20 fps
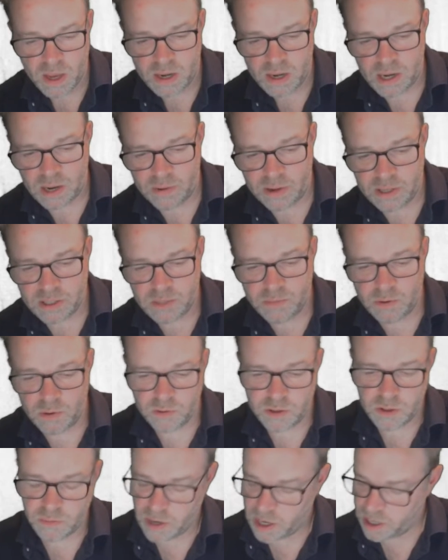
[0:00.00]
Now Ansible
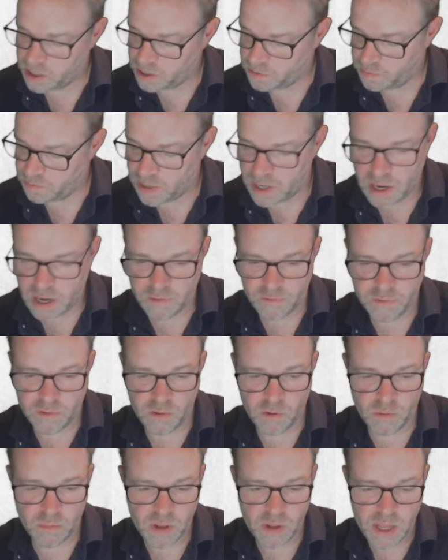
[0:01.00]
Automation
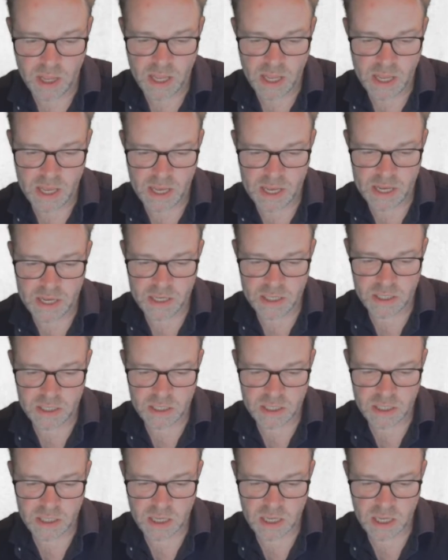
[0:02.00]
Platform
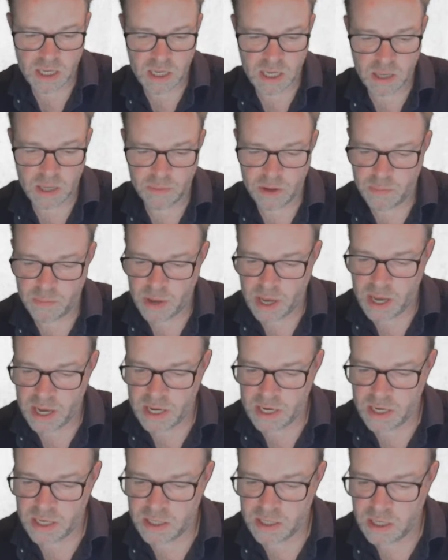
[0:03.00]
is um, a
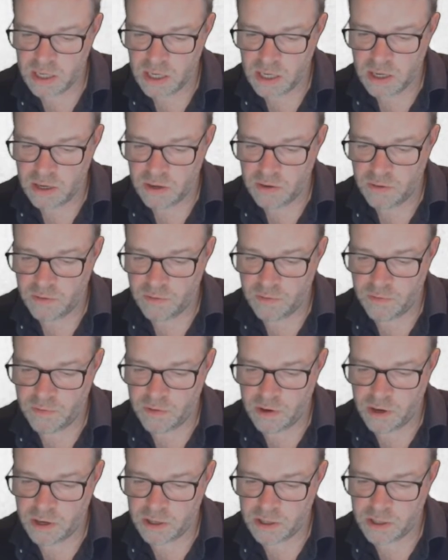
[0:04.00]
paid
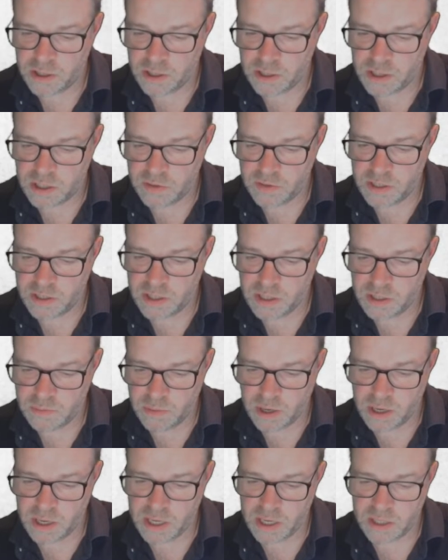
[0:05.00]
version so this is
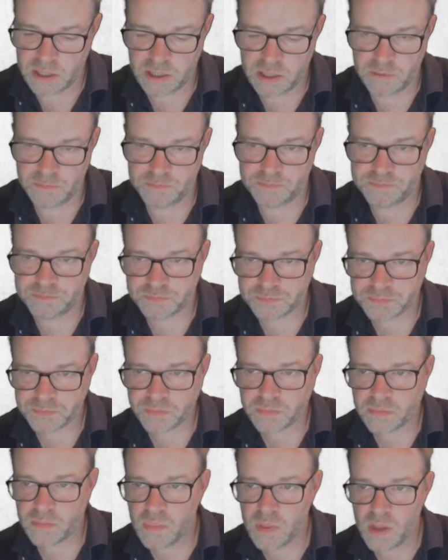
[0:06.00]
money so
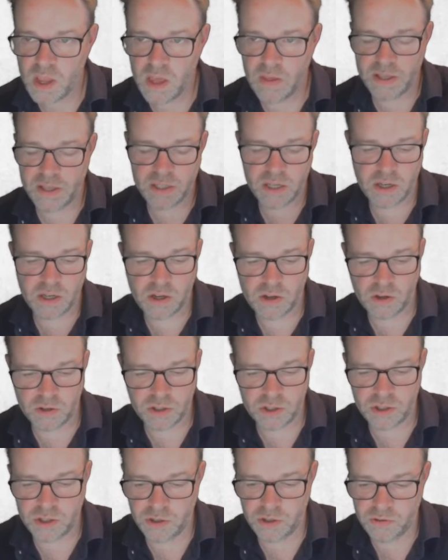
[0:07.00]
that's going to
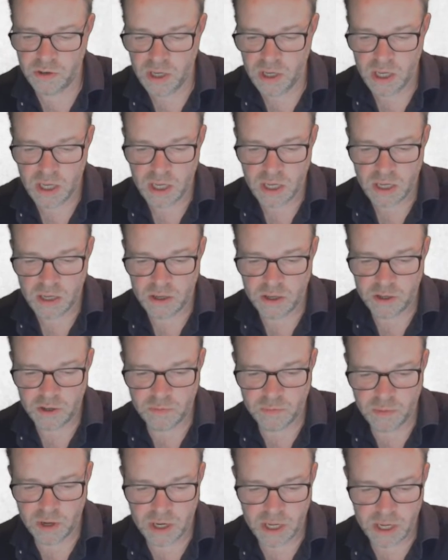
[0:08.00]
cost you you
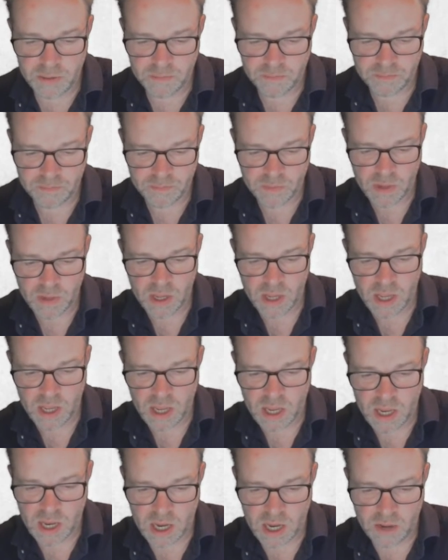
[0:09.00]
money.
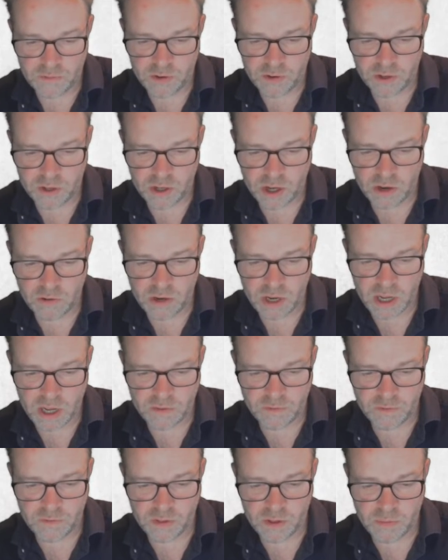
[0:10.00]
Uh, if you don't
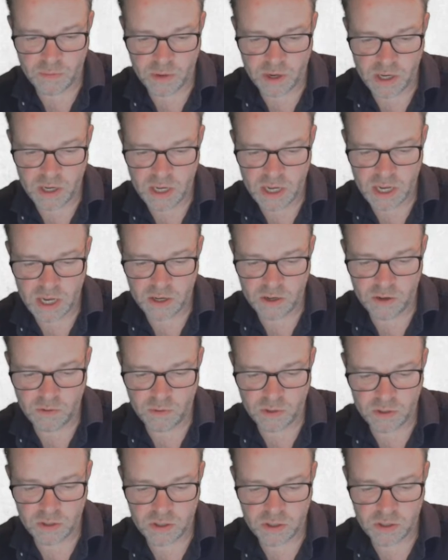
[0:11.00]
have the money and you
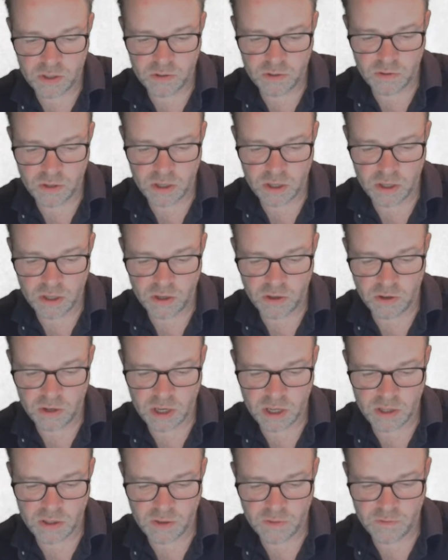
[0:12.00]
want to look
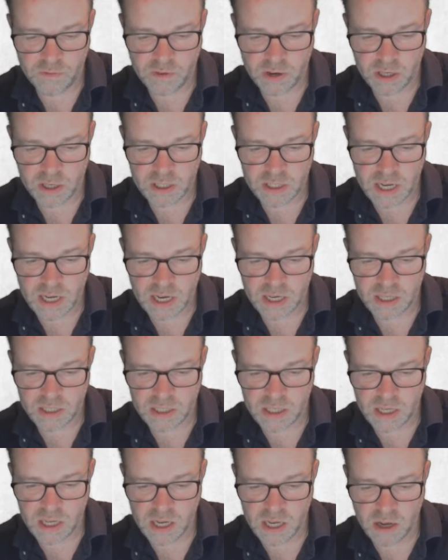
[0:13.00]
at the
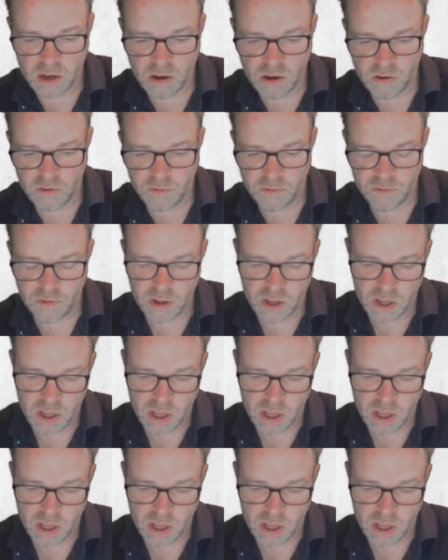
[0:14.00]
functionality of